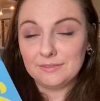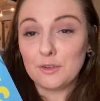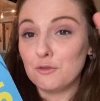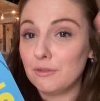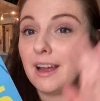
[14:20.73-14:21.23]

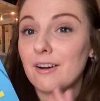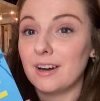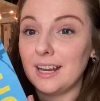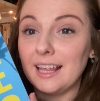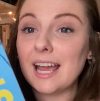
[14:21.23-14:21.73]

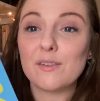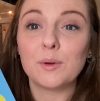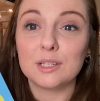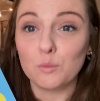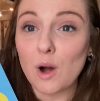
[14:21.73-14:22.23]
very like
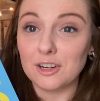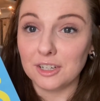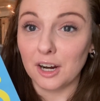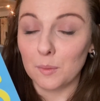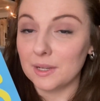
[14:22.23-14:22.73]
everyone's
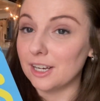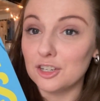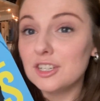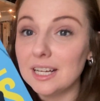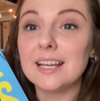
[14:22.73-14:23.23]
watching her because
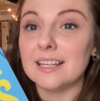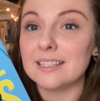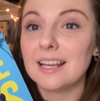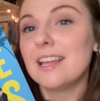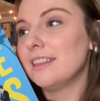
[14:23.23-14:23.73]
she
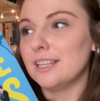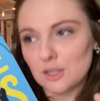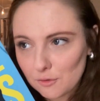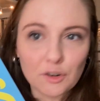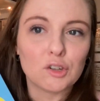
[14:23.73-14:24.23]
is this
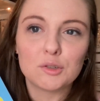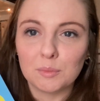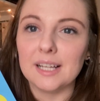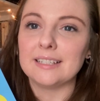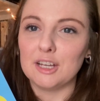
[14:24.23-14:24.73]
first
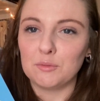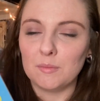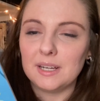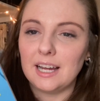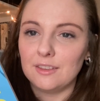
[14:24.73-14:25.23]
plus size
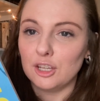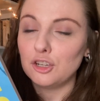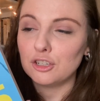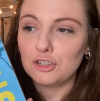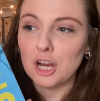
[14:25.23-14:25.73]
woman on this
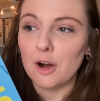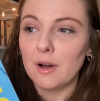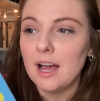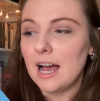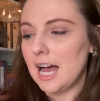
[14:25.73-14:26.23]
show
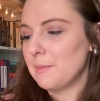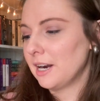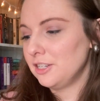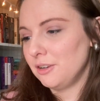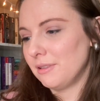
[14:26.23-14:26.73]
um, and
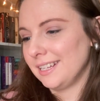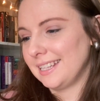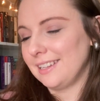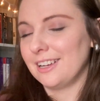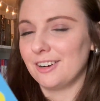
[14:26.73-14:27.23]
i do think
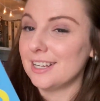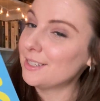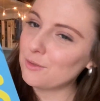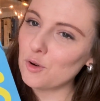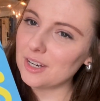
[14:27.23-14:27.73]
that there is
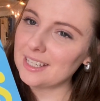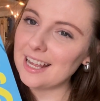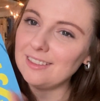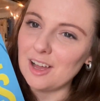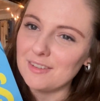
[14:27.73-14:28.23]
of course
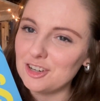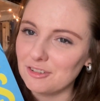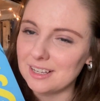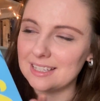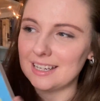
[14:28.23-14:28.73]
a love
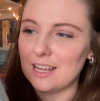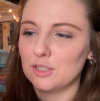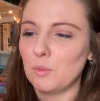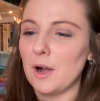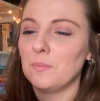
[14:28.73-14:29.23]
interest as
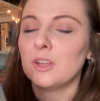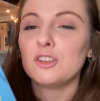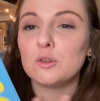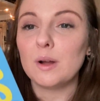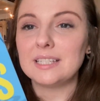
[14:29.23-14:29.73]
well
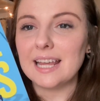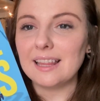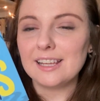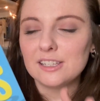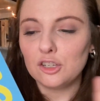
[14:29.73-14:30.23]
so it's a
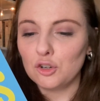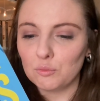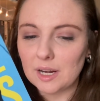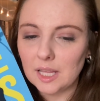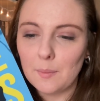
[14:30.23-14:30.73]
like
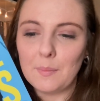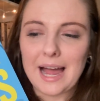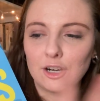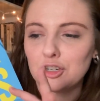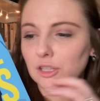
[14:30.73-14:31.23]
cinderella
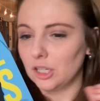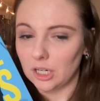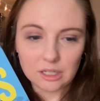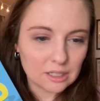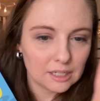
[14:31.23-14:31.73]

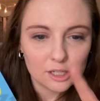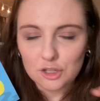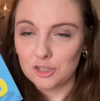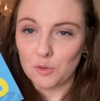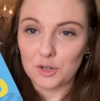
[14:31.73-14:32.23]
bachelor
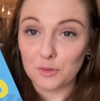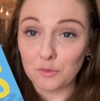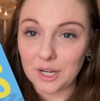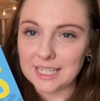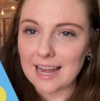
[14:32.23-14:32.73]
sort of
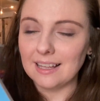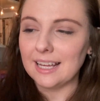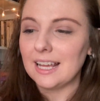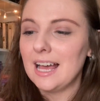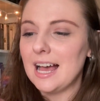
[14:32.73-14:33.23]

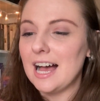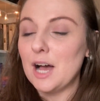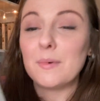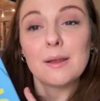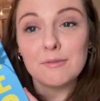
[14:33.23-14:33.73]
retelling
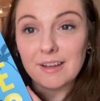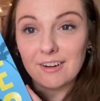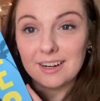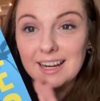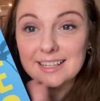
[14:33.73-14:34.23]
um, and i'm
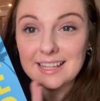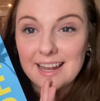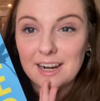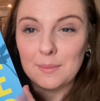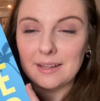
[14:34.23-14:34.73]
very
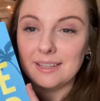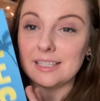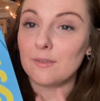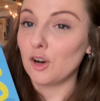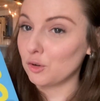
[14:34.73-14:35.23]
excited about this
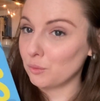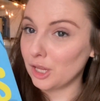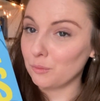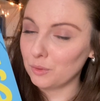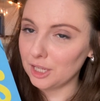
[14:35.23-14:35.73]
i've heard
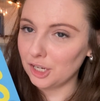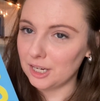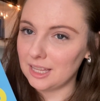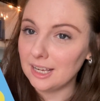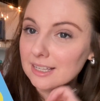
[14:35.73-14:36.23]
really really
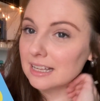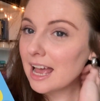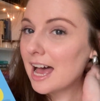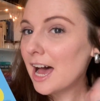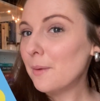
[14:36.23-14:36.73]
good things
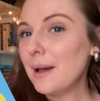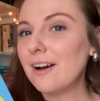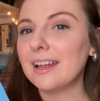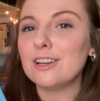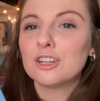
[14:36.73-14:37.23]

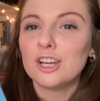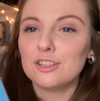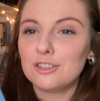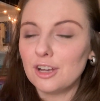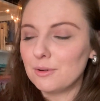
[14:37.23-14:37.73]
about it
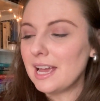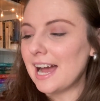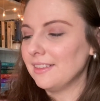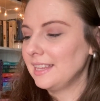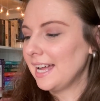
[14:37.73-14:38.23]
so
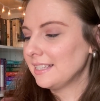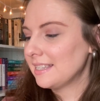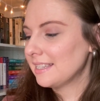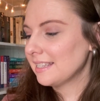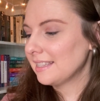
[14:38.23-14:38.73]
yeah
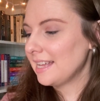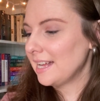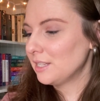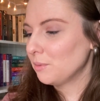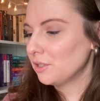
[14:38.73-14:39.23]
that's
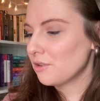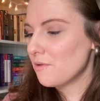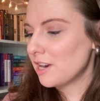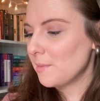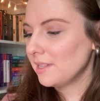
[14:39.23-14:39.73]
that's what's
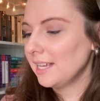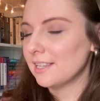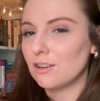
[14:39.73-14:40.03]
going on my list